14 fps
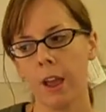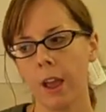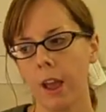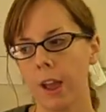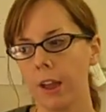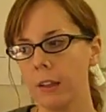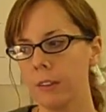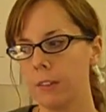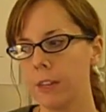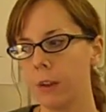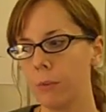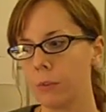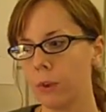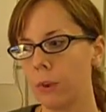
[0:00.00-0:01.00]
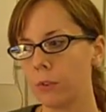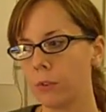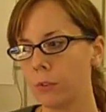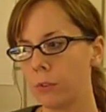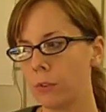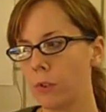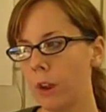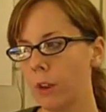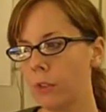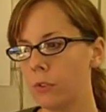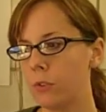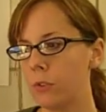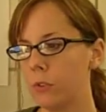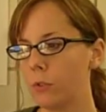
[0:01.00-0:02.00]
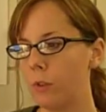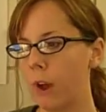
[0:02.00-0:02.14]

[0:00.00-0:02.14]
and he was also trying to